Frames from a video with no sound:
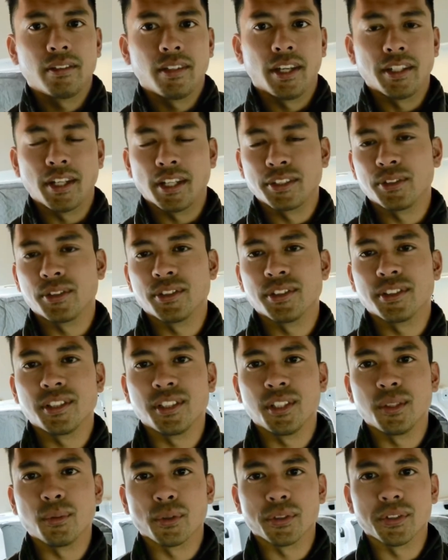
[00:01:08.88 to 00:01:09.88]
And as you can
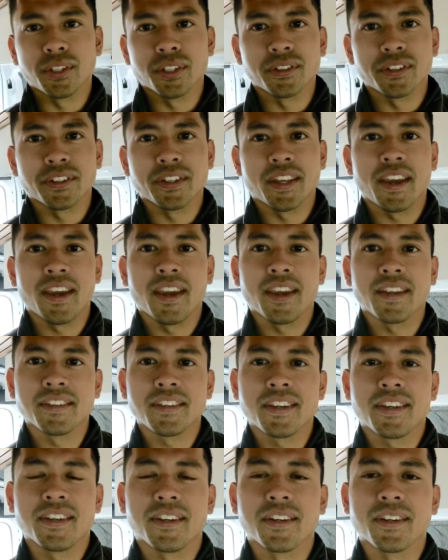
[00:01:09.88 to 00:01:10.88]
see, we're nearing the end
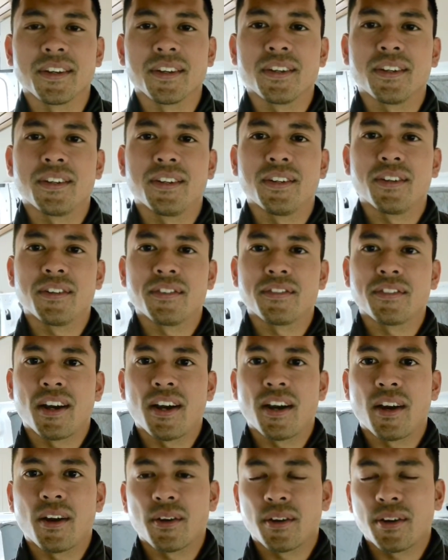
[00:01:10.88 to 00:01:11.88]
here of
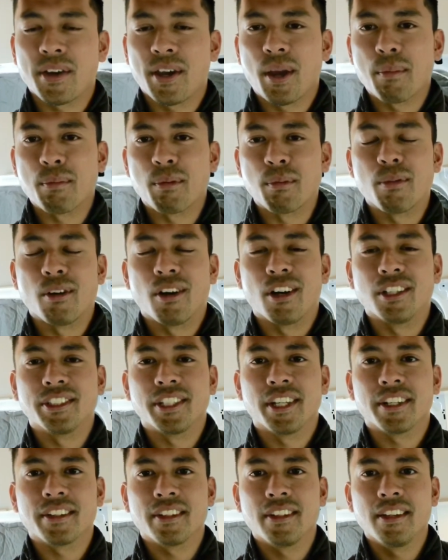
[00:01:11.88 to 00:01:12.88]
our camper
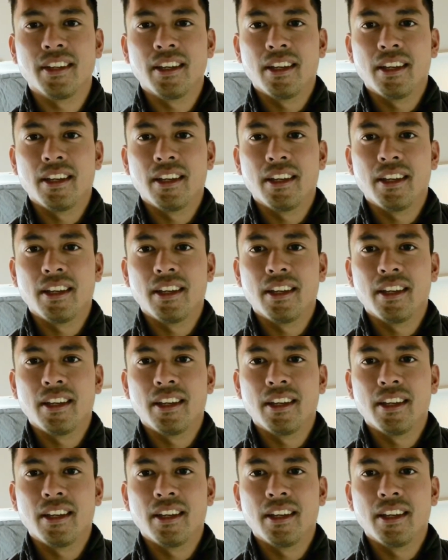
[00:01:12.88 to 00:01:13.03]
project.